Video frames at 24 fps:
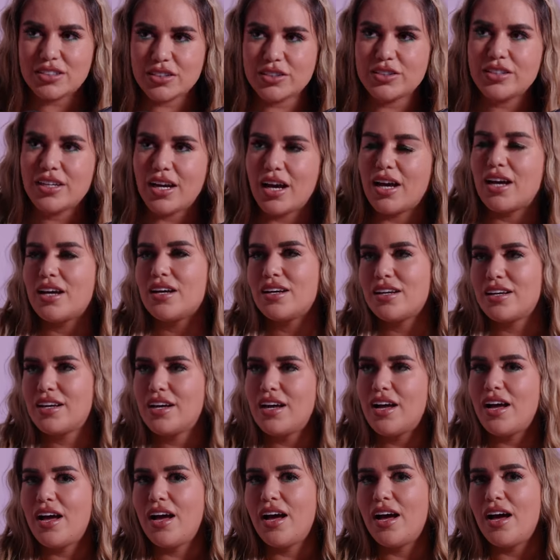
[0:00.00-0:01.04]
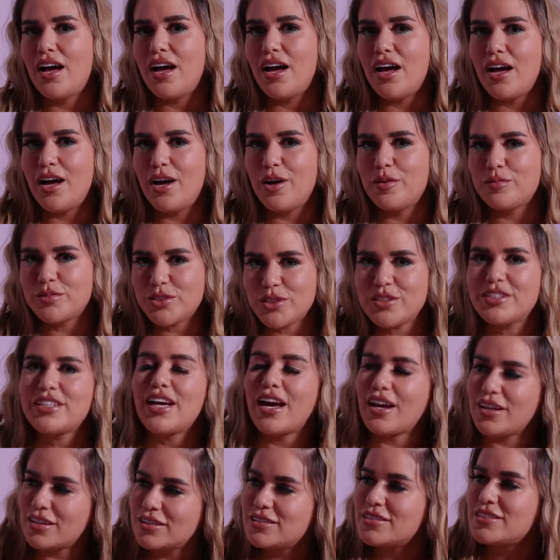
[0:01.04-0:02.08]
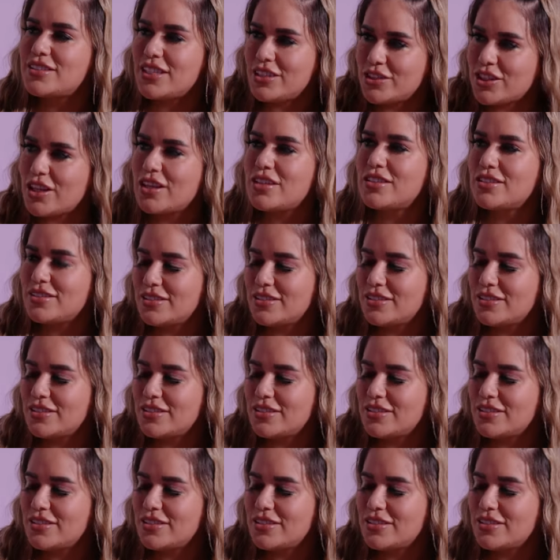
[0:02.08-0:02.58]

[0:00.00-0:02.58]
too, yeah. Um, so yeah, St. John.